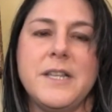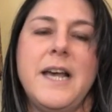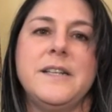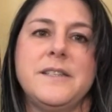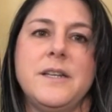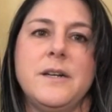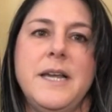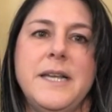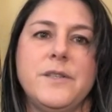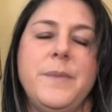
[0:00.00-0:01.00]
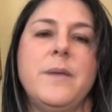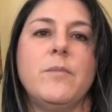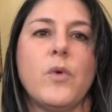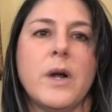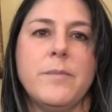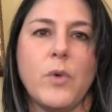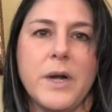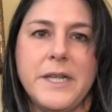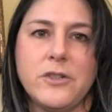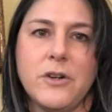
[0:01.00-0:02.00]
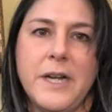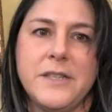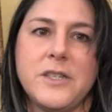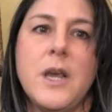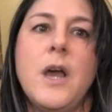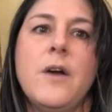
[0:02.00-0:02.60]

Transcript: as there has been more and more interest